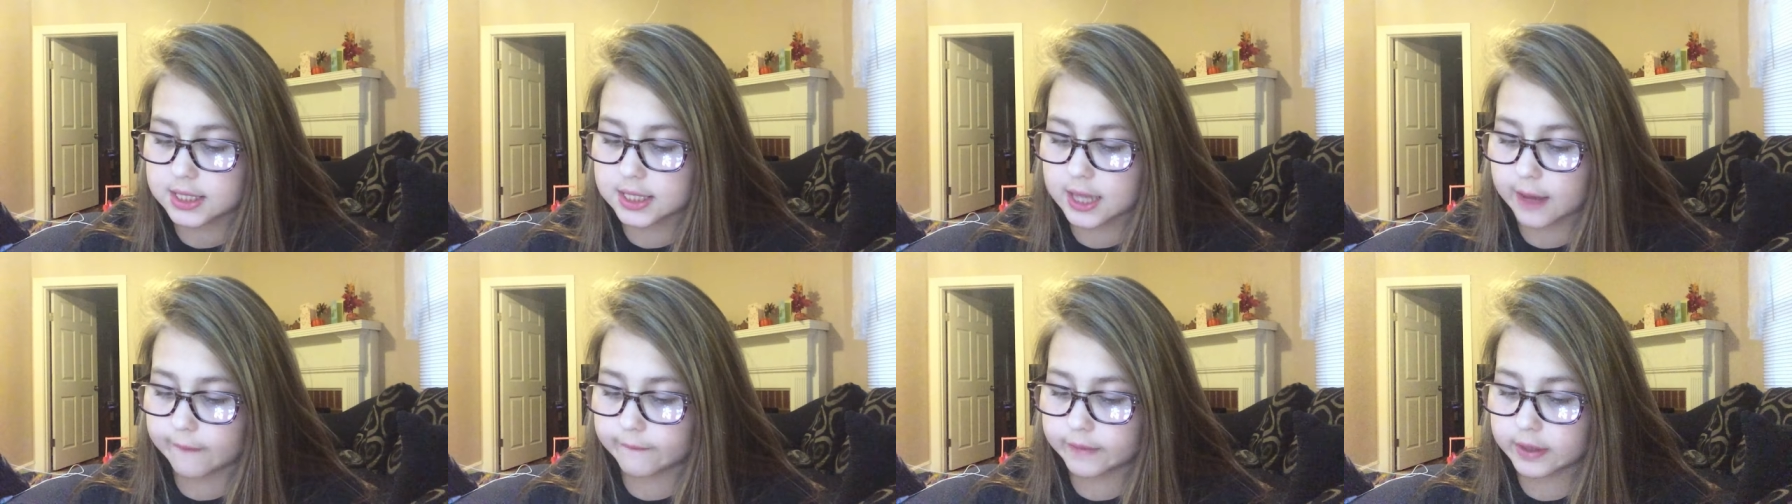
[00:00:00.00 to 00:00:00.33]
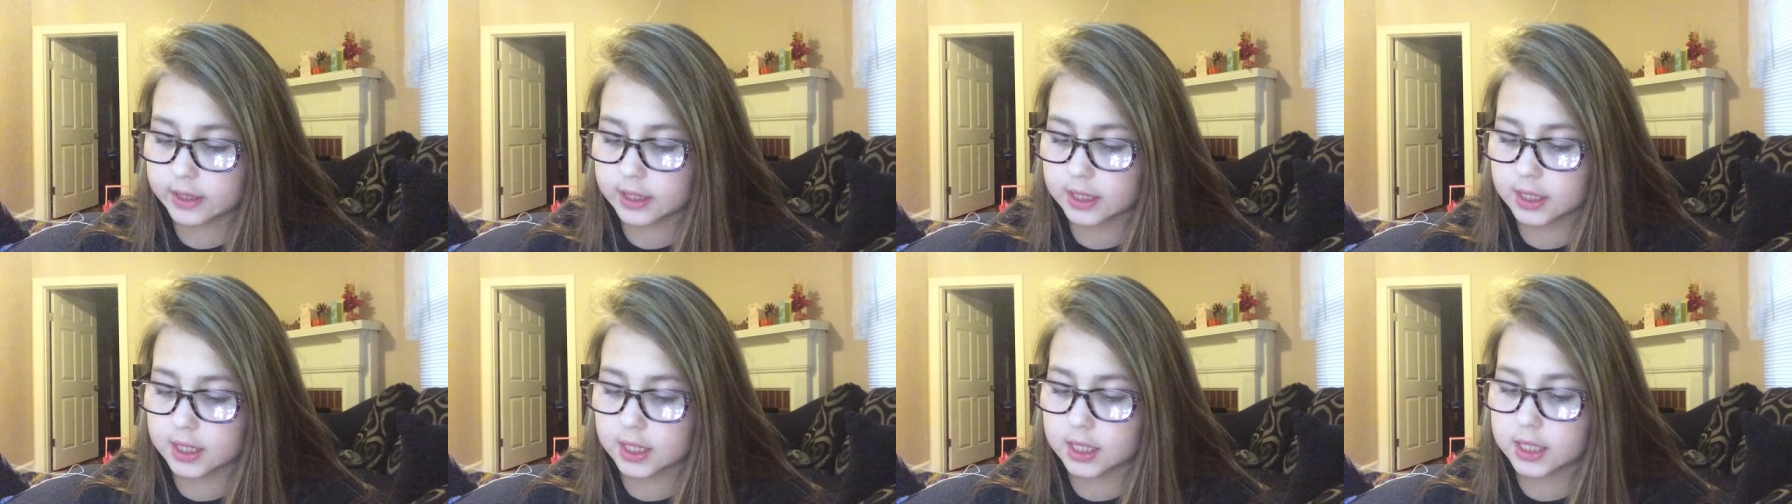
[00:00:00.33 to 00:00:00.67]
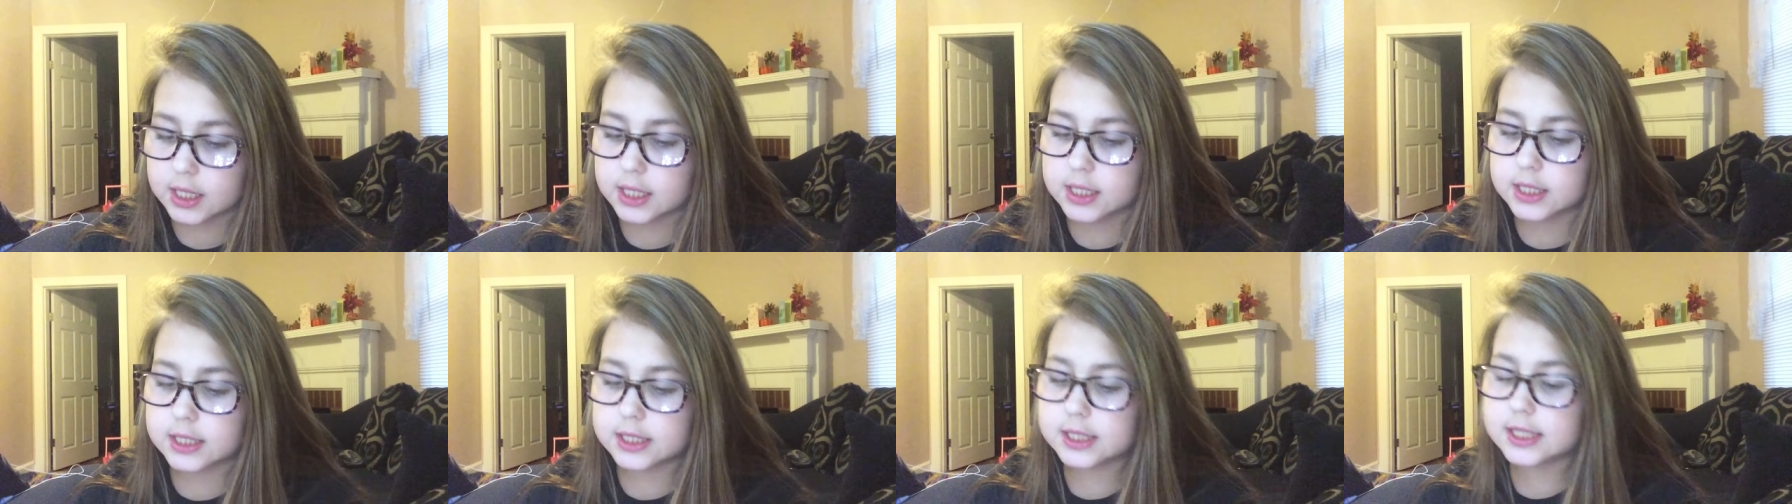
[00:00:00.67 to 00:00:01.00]
7,
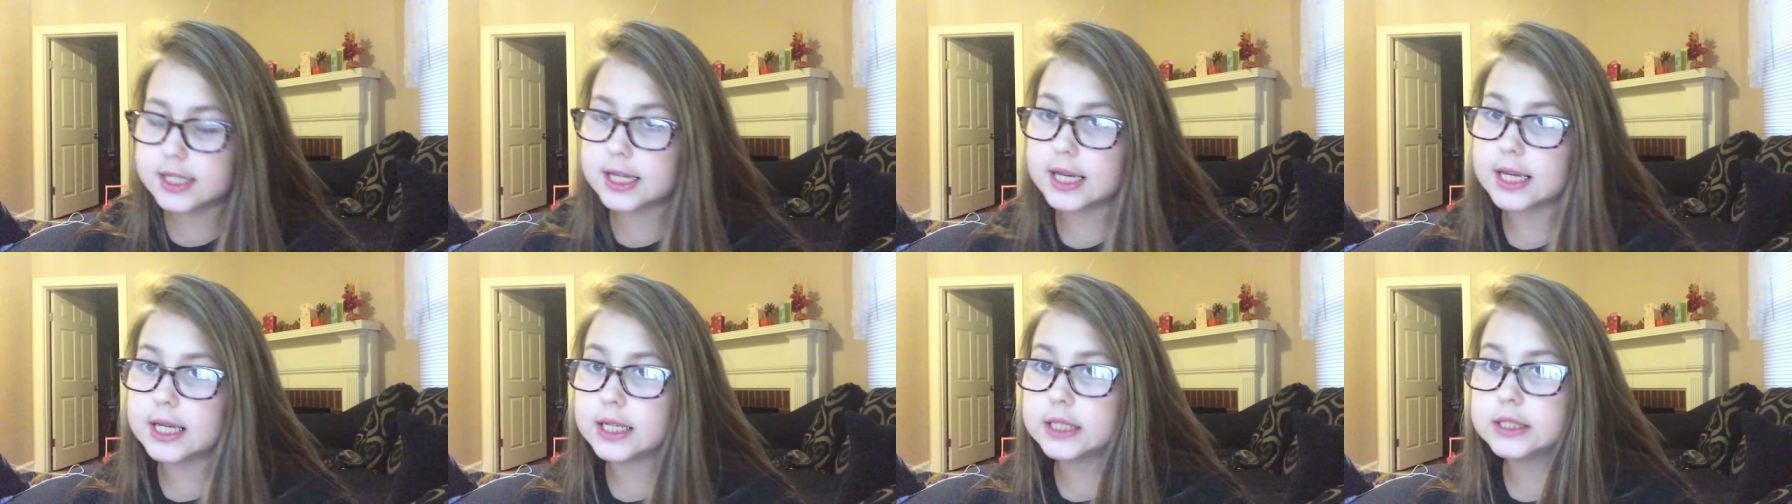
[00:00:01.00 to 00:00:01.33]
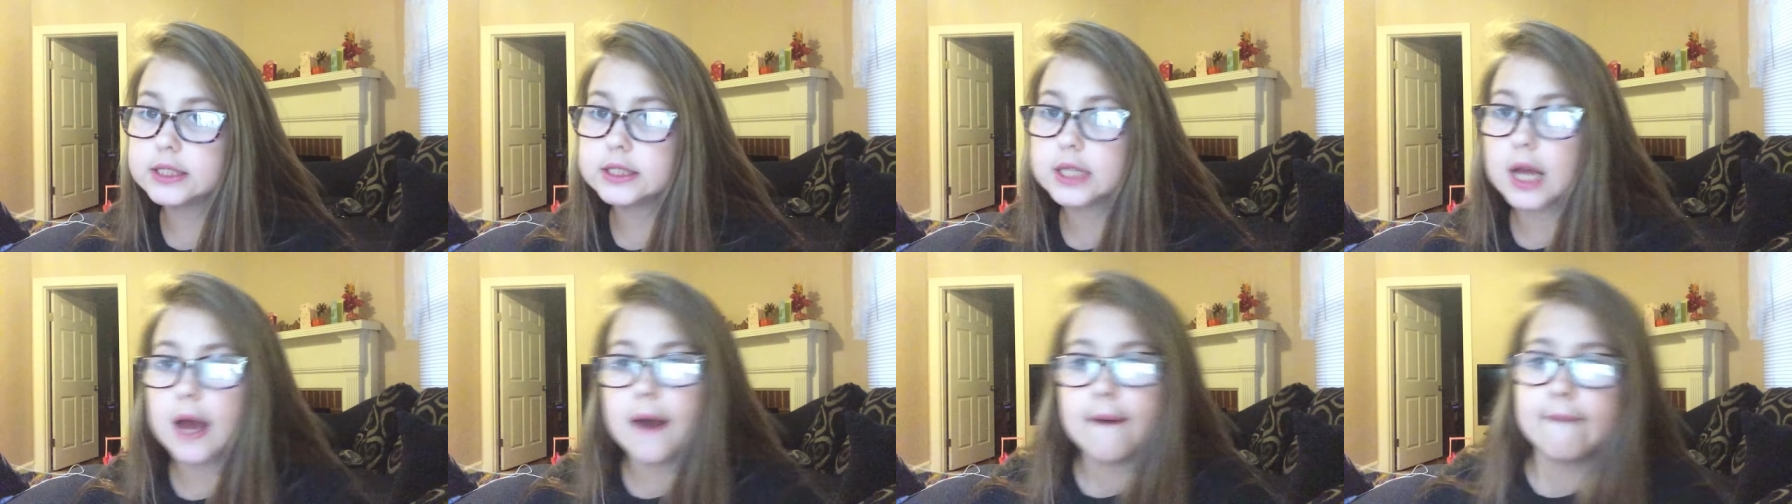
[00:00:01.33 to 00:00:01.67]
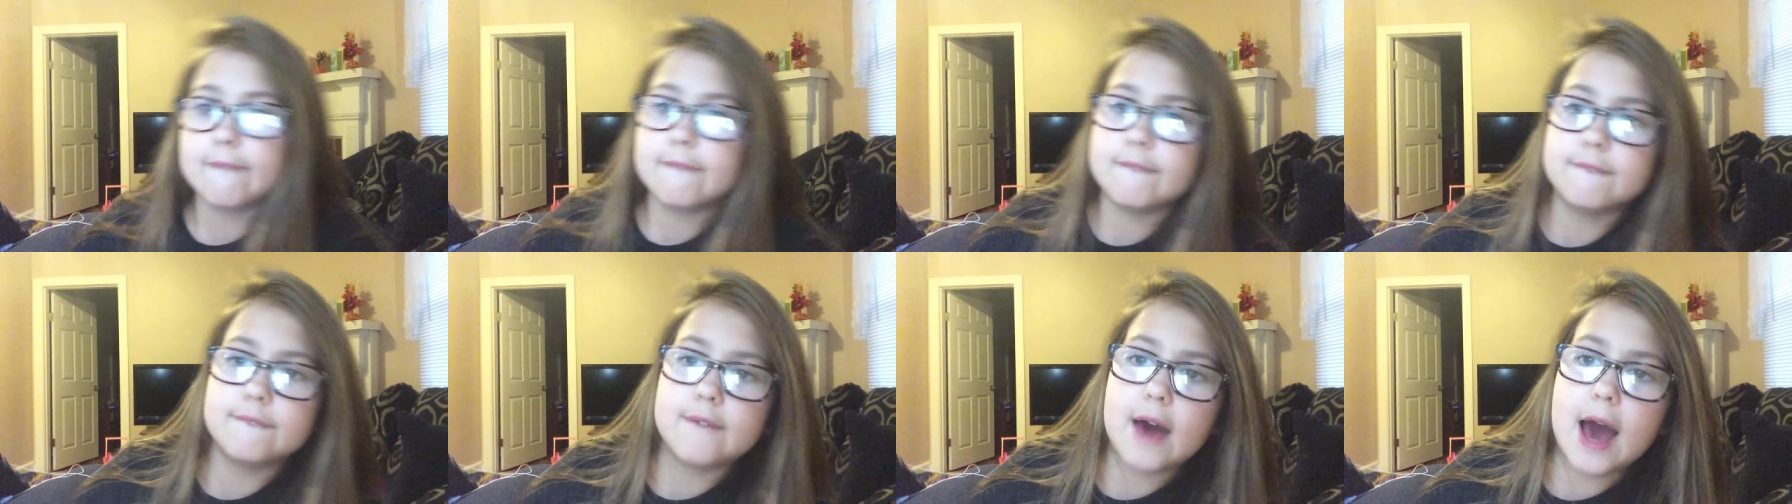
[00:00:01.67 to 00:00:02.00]
6,
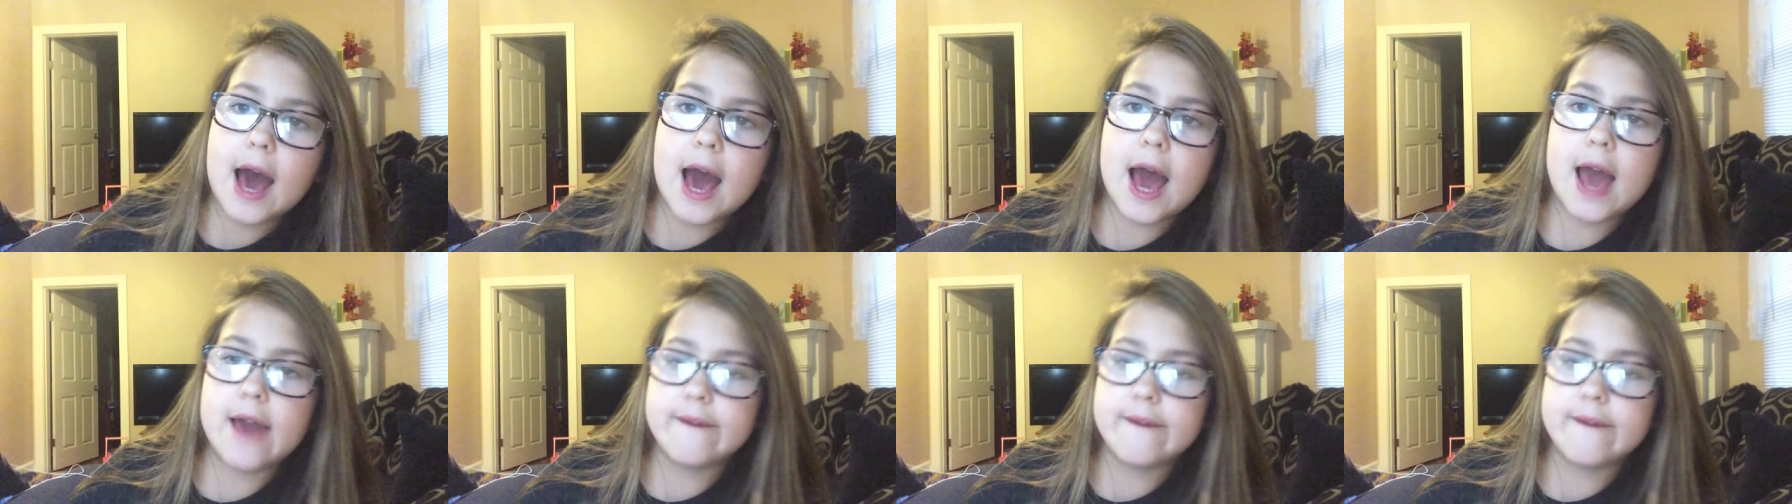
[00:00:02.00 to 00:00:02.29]
5,